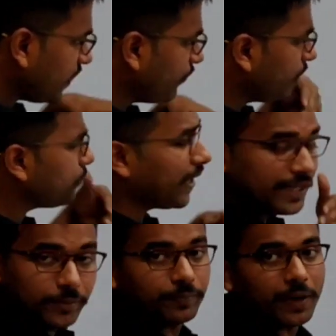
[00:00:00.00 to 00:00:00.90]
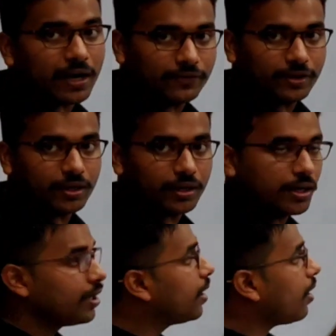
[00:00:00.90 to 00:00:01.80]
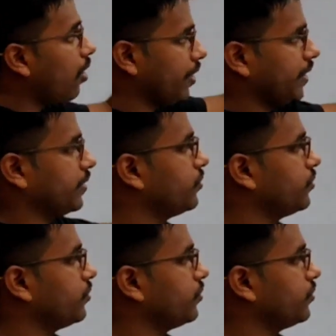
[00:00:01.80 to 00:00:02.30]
we need to find the power order.